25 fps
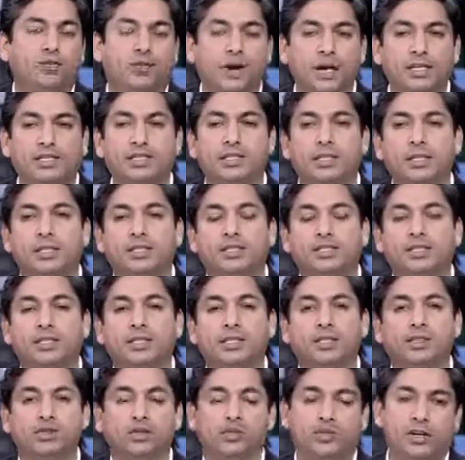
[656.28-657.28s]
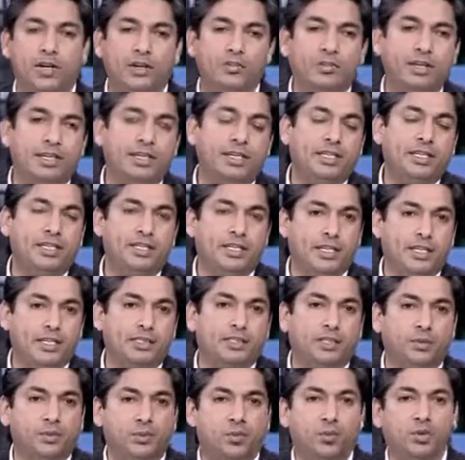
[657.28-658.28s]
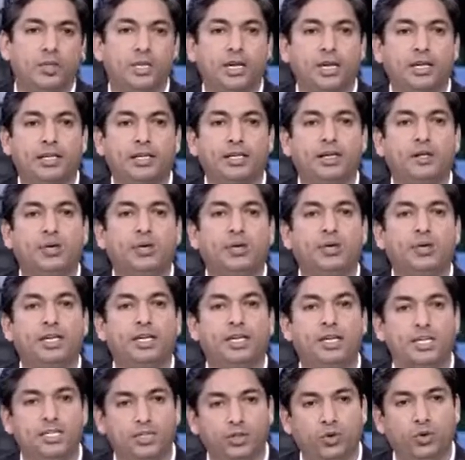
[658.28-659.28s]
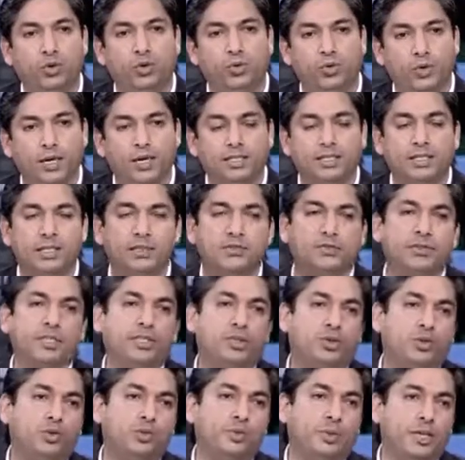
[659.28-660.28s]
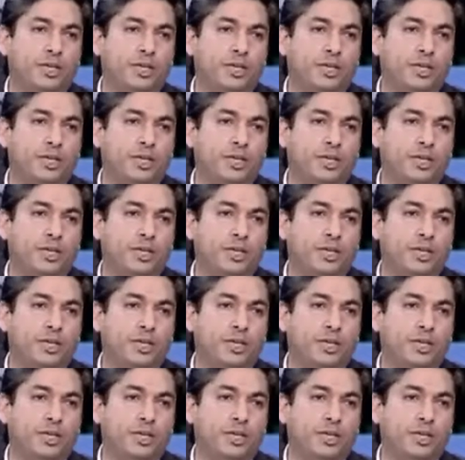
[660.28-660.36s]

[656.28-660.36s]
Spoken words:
FASTags. So where we need their support, that on each toll plazas we should